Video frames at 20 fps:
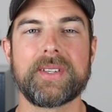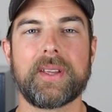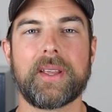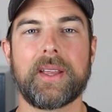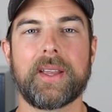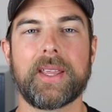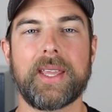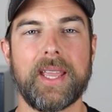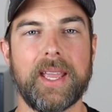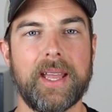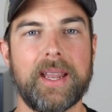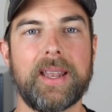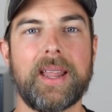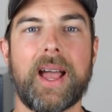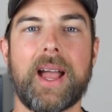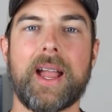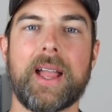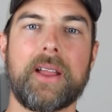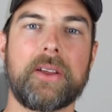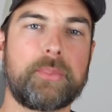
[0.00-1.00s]
Again,
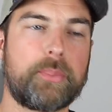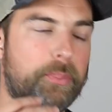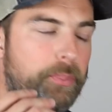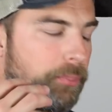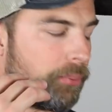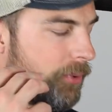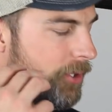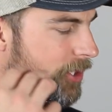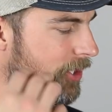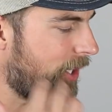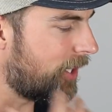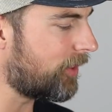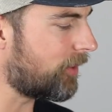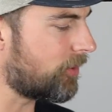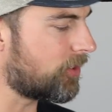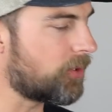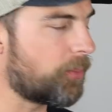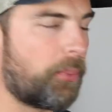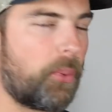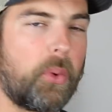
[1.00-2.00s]
I appreciate
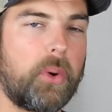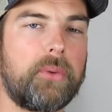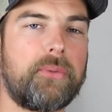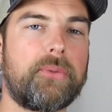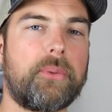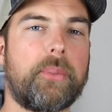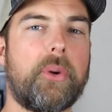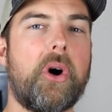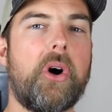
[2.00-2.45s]
the support from